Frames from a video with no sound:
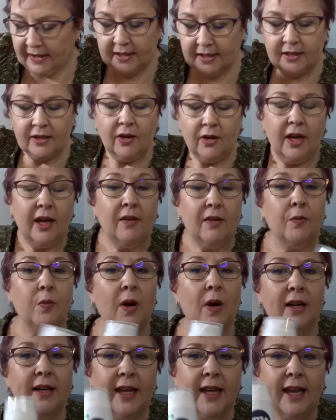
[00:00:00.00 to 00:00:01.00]
So I have
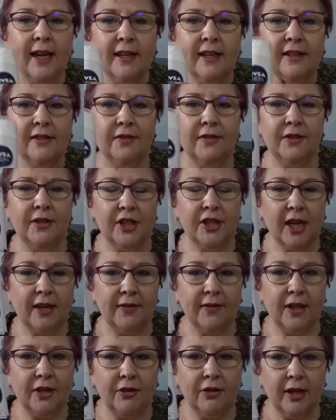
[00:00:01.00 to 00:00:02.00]
one can of
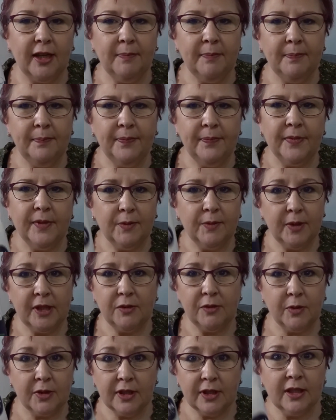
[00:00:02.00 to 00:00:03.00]
shaving cream,
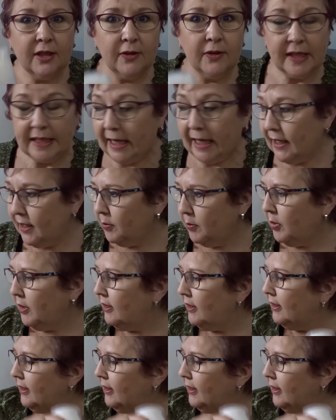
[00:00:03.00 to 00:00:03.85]
which wants to escape.